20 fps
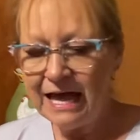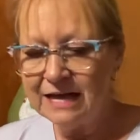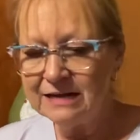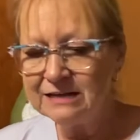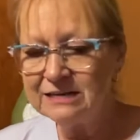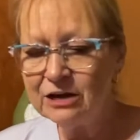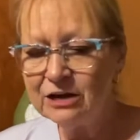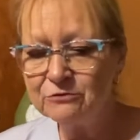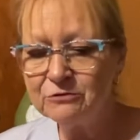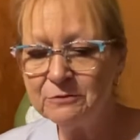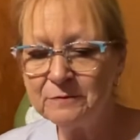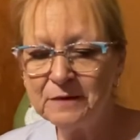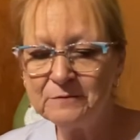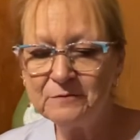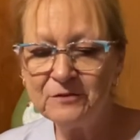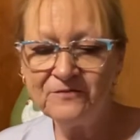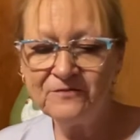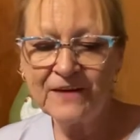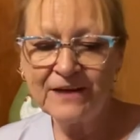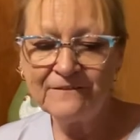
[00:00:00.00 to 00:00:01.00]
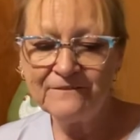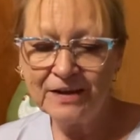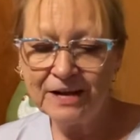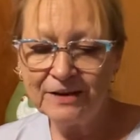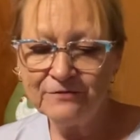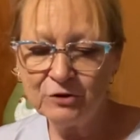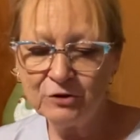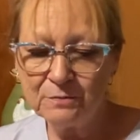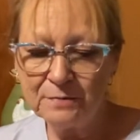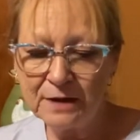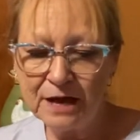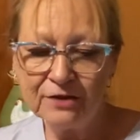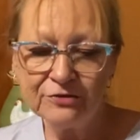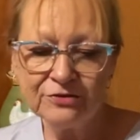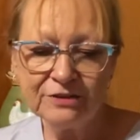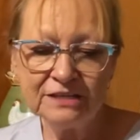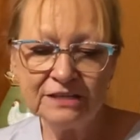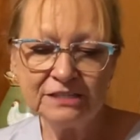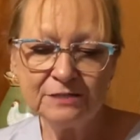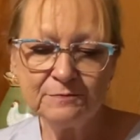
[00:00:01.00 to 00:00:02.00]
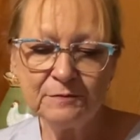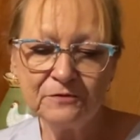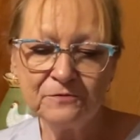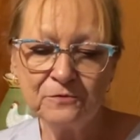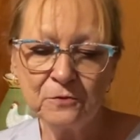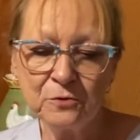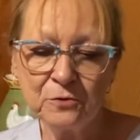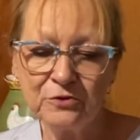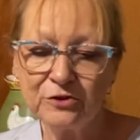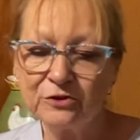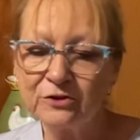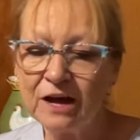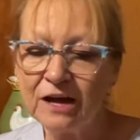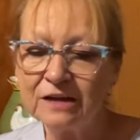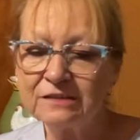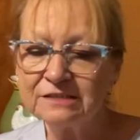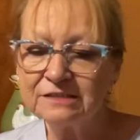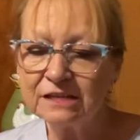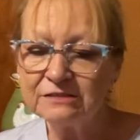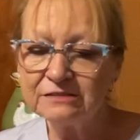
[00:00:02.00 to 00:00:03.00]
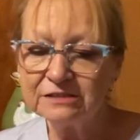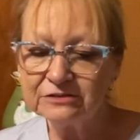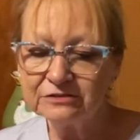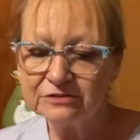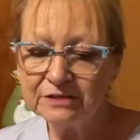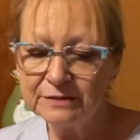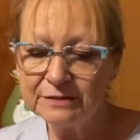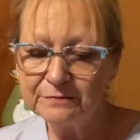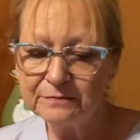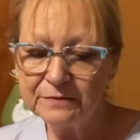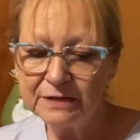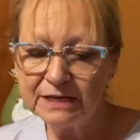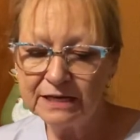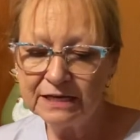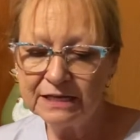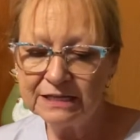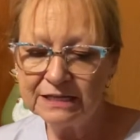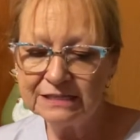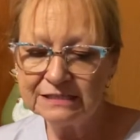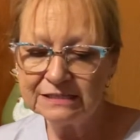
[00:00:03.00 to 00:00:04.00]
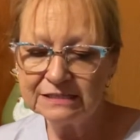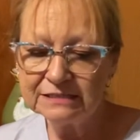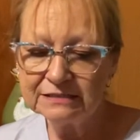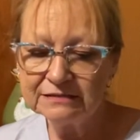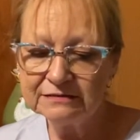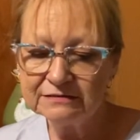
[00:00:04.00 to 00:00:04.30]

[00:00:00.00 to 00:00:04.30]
Don't remember if I've ever bought these before. They're also scrub buddies.